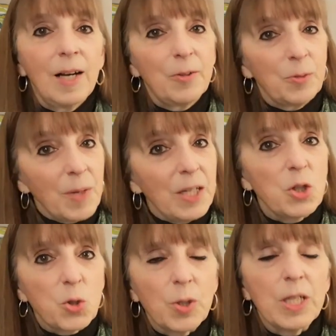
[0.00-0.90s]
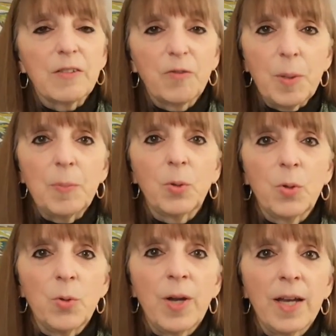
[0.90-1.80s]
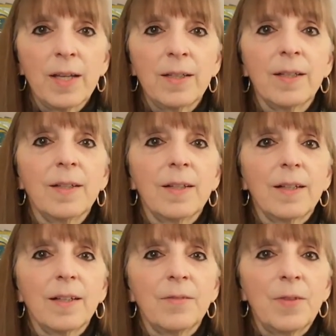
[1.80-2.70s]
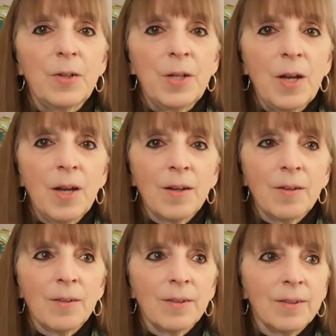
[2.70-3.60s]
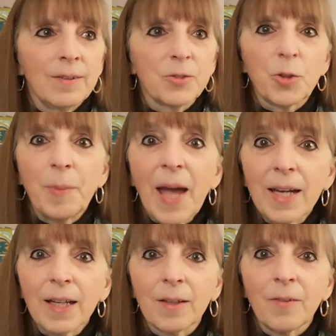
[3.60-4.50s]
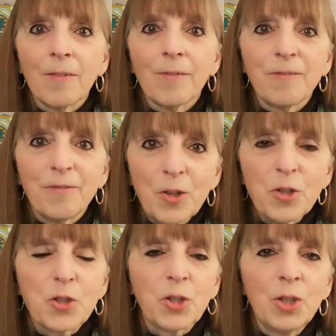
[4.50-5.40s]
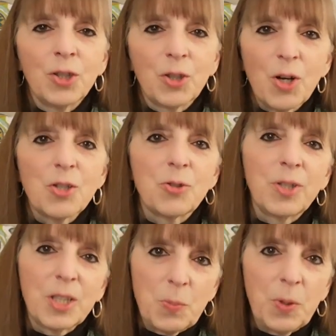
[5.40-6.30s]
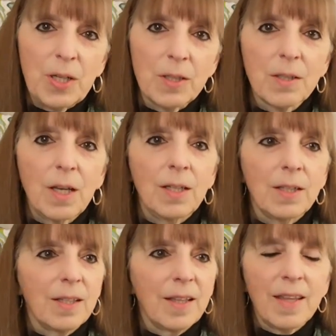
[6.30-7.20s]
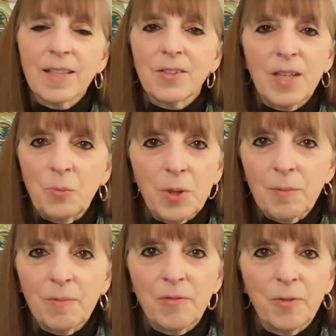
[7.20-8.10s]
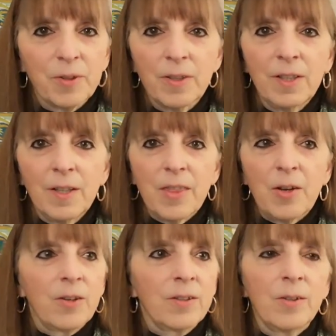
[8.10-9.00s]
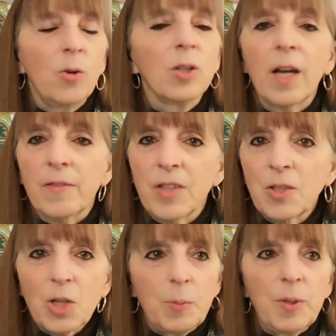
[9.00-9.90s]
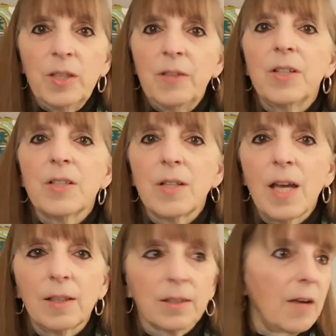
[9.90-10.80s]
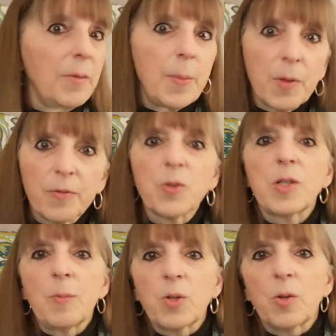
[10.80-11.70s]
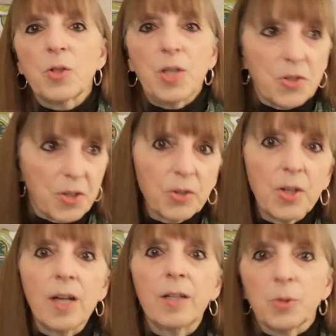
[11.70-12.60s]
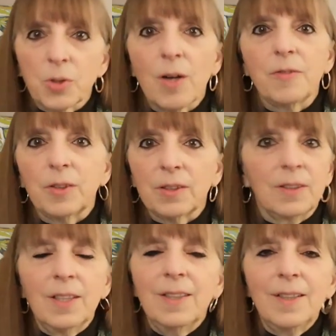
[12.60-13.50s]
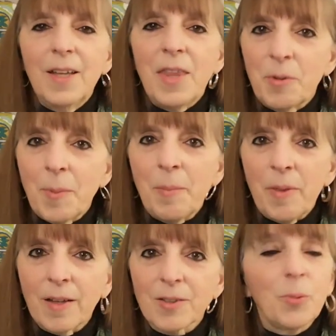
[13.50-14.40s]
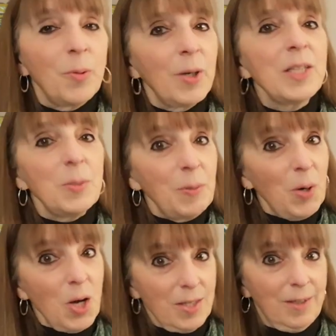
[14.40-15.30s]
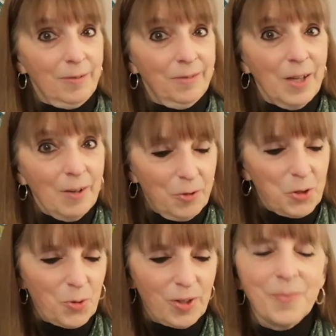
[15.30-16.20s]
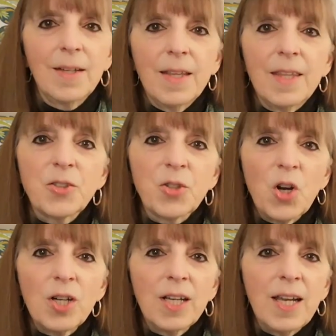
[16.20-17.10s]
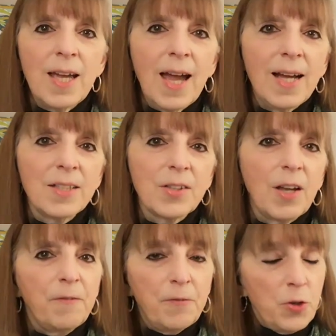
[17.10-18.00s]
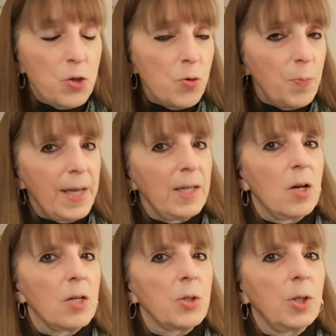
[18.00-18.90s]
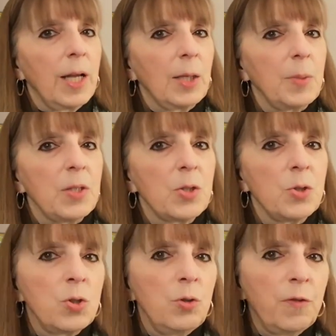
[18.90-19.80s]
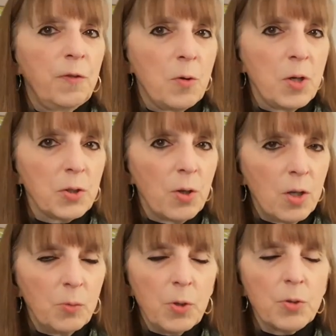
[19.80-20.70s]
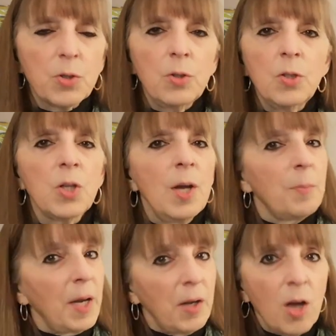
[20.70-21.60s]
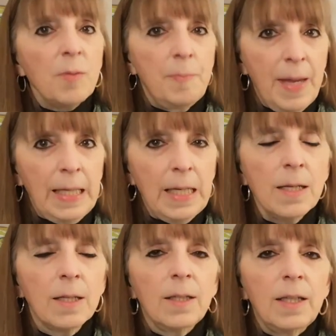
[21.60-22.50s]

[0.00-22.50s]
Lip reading: I've heard many stories of people who had a very traumatic first concert experience, and that stayed with them for their whole lives. They talk about it even as an adult. I remember the first time I was on the stage and I cried. It was awful, and they remember that. So we want it to be positive for sure. This song has a few pedagogical elements to focus on with your students, but not many.